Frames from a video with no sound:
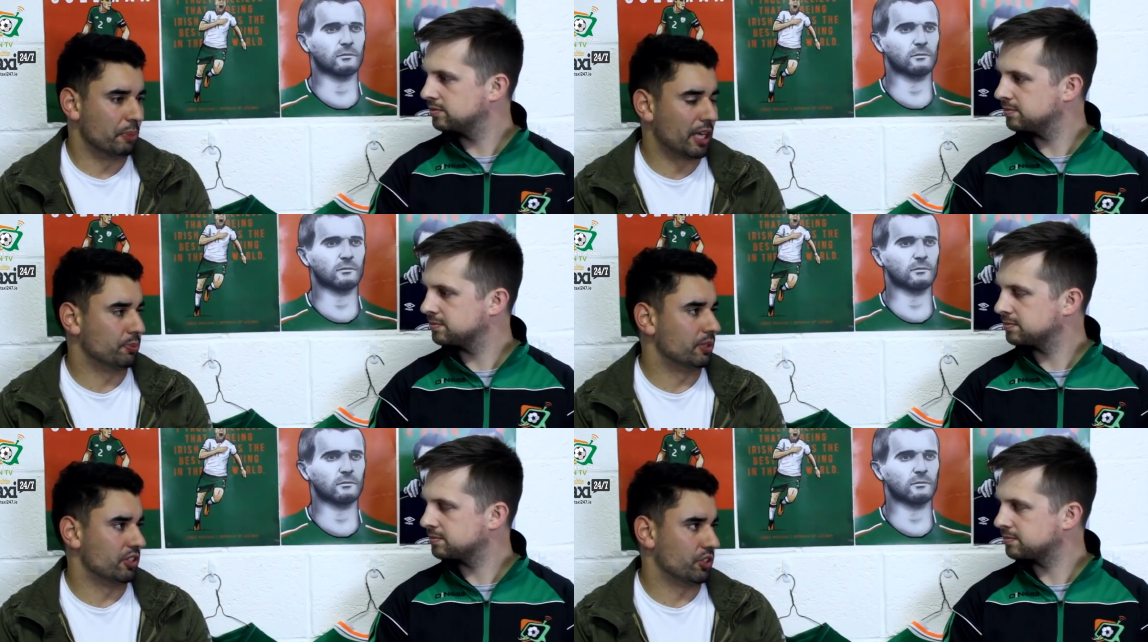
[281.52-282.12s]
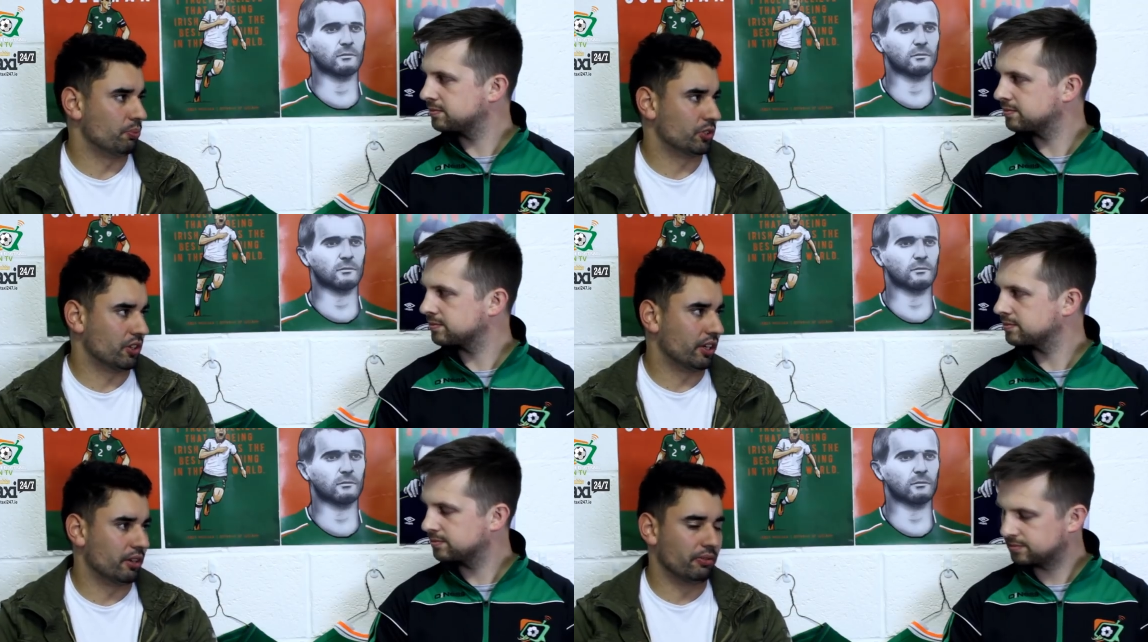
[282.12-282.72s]
Speaker 1: best position was
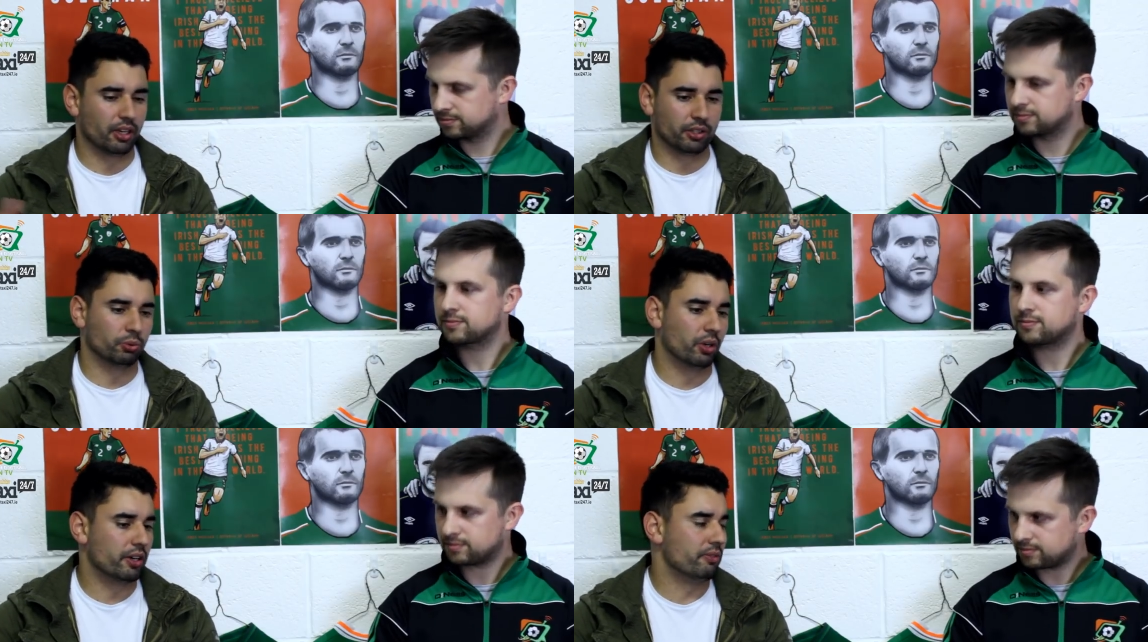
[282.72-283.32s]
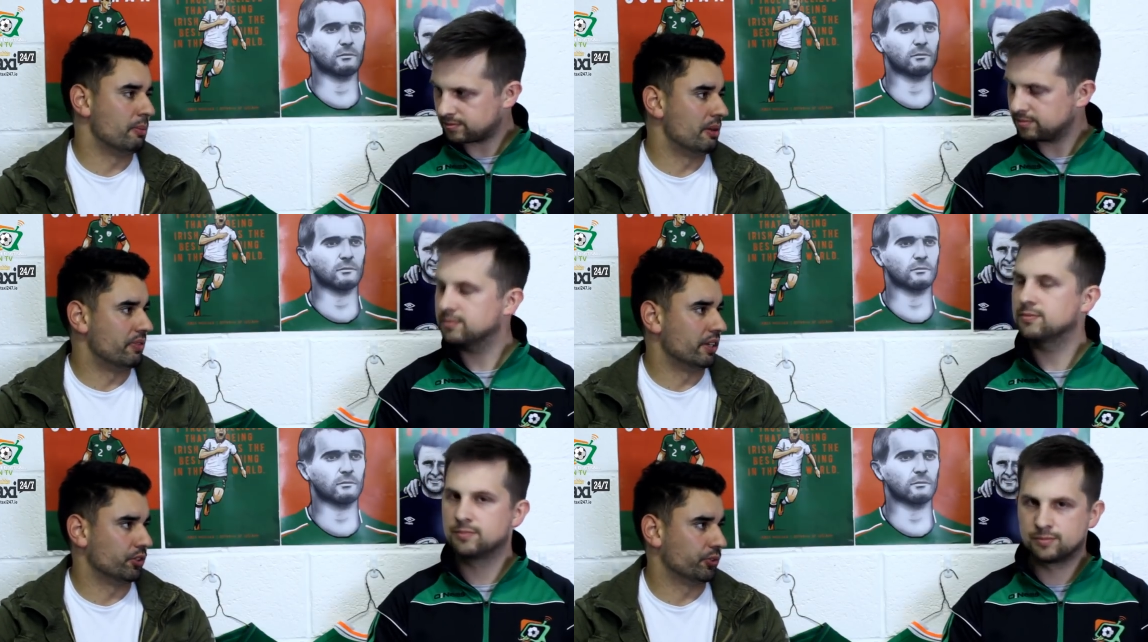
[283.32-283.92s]
kind of on the right of a
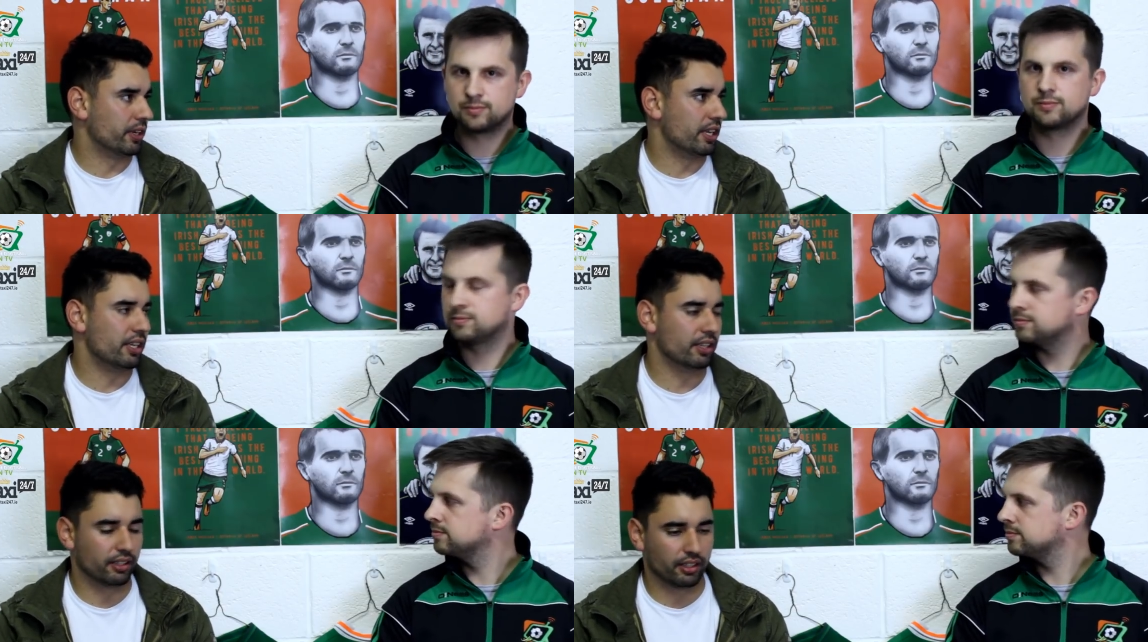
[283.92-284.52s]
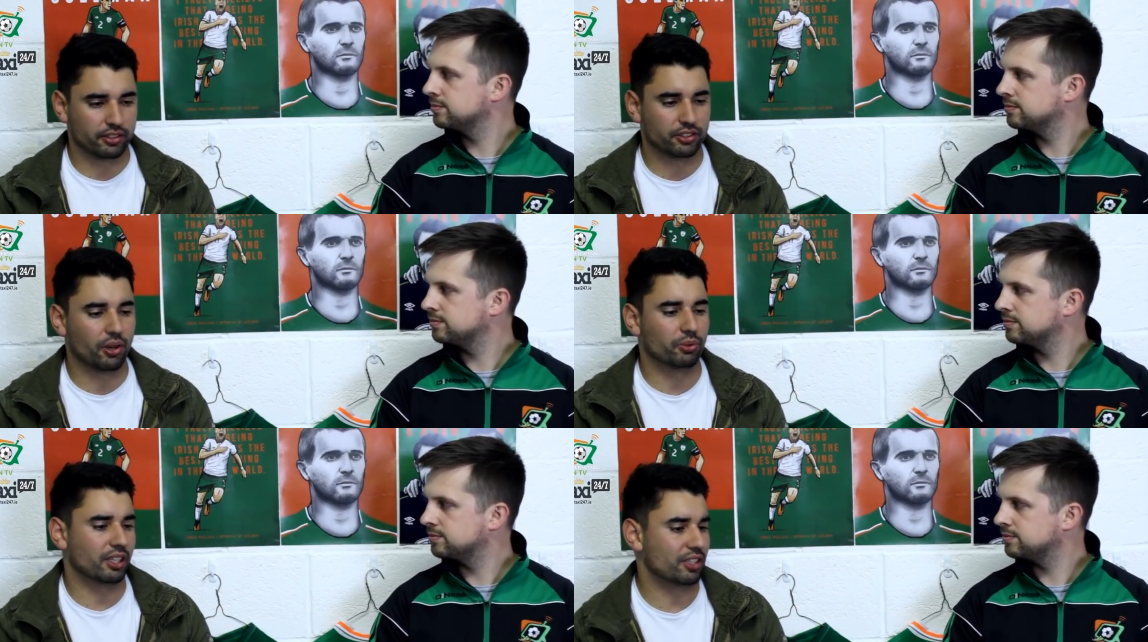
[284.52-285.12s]
midfield three. I
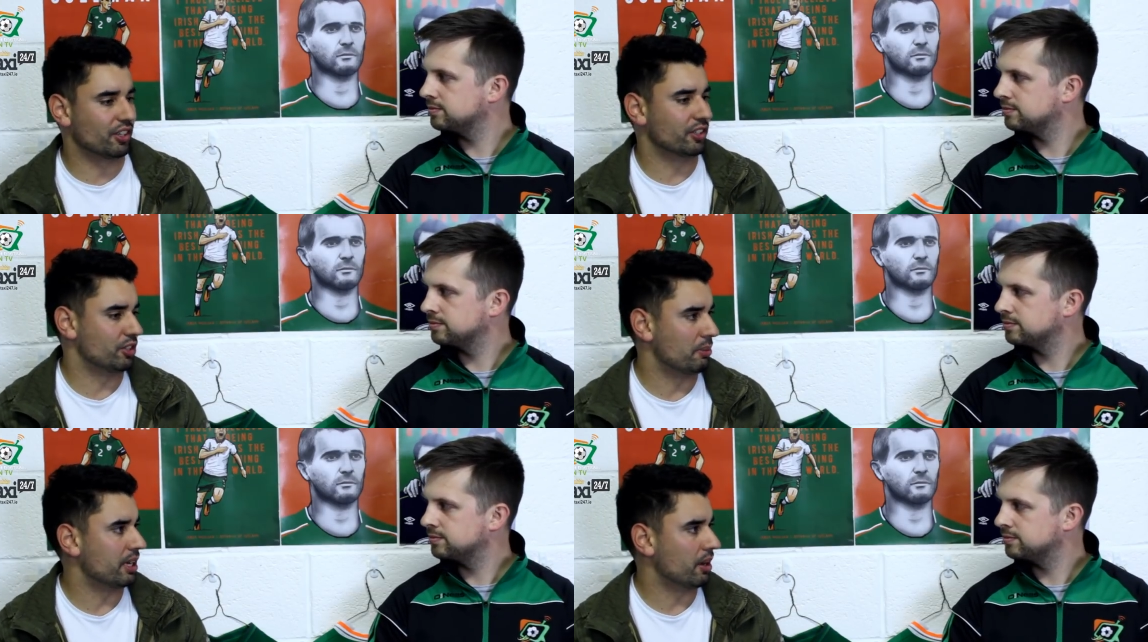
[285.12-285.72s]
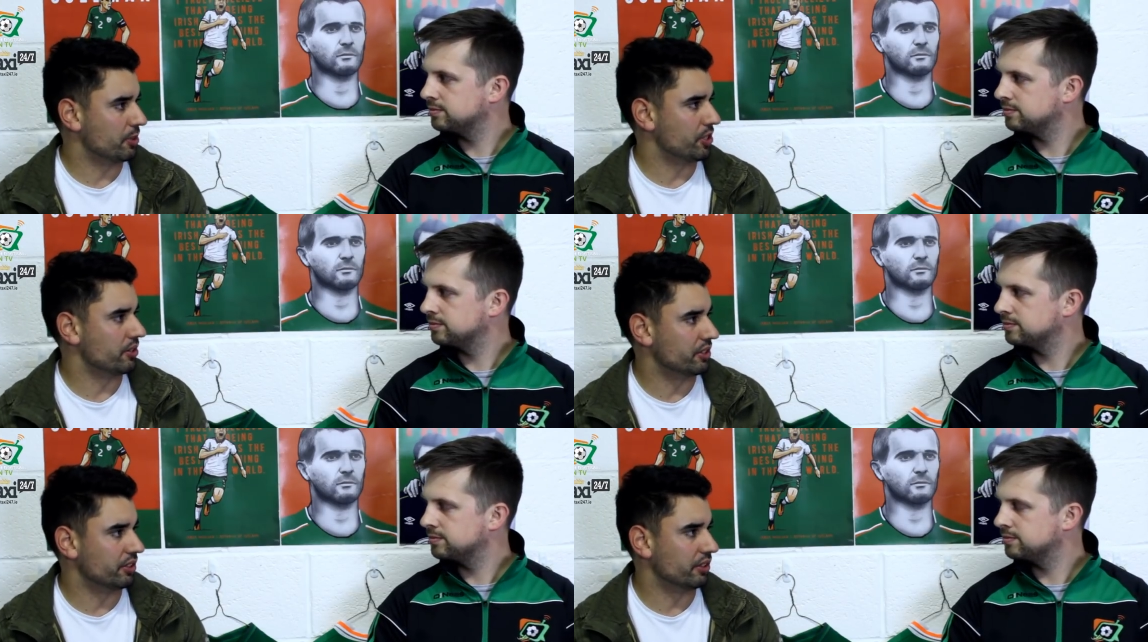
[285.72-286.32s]
don't think he's gotten too many
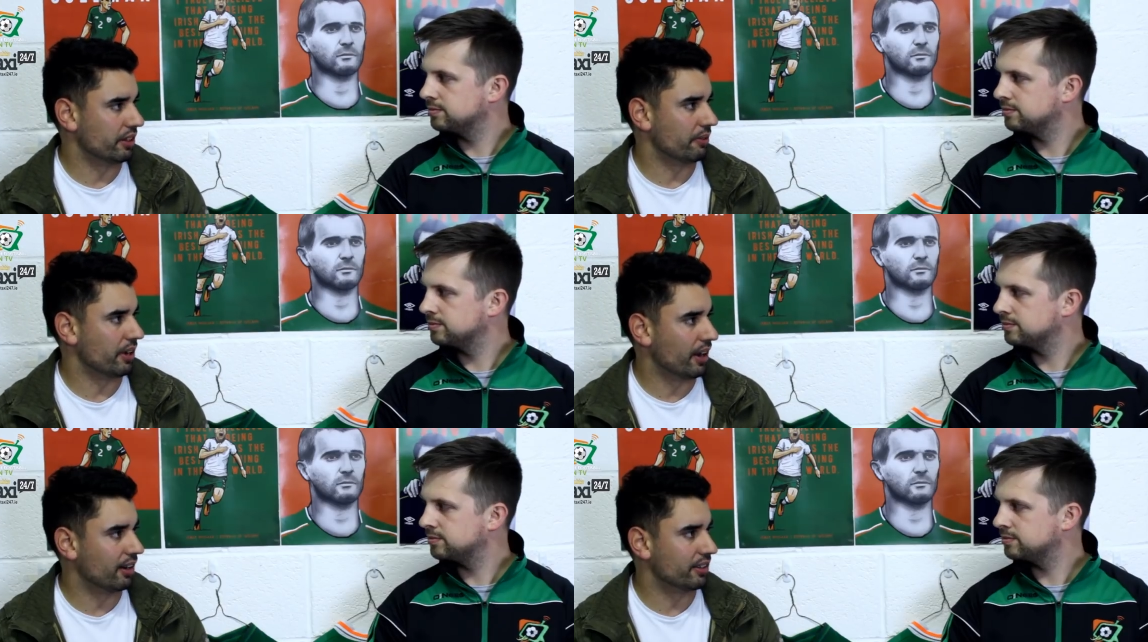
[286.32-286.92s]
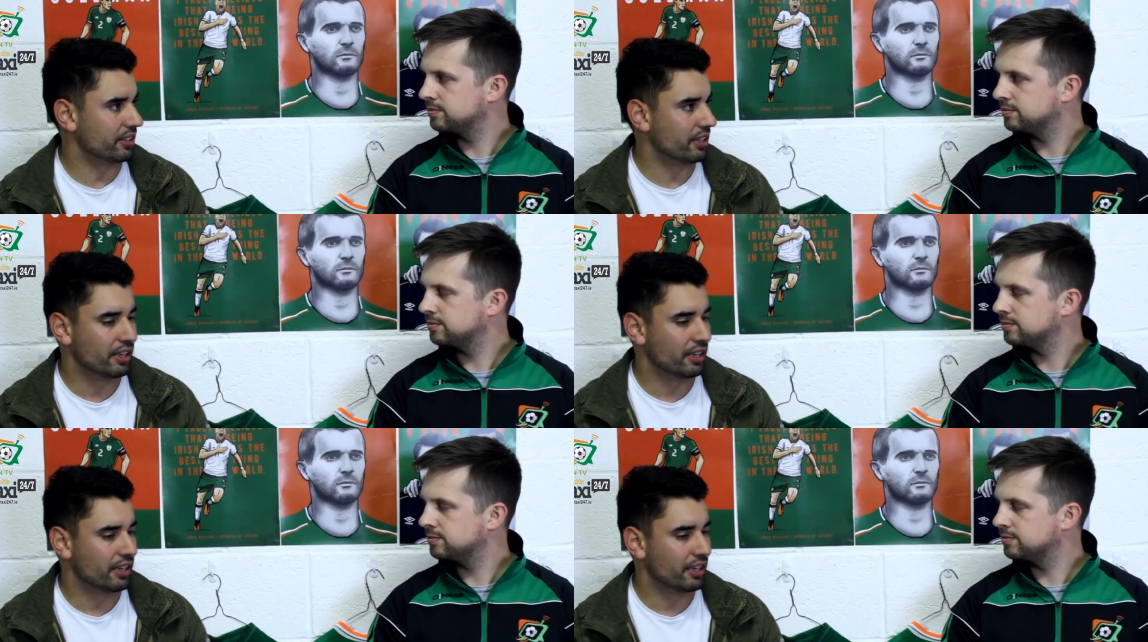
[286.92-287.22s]
opportunities to do that for Ireland.